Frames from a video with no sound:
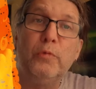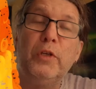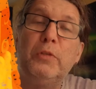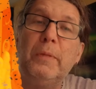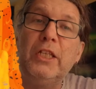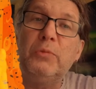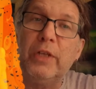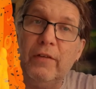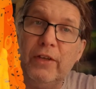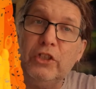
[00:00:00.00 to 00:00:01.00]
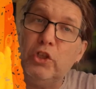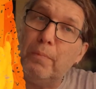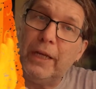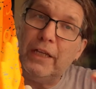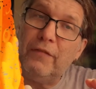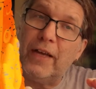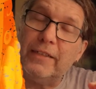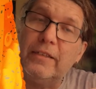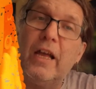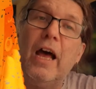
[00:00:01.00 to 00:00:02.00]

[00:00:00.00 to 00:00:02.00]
which means whatever it is you manifest,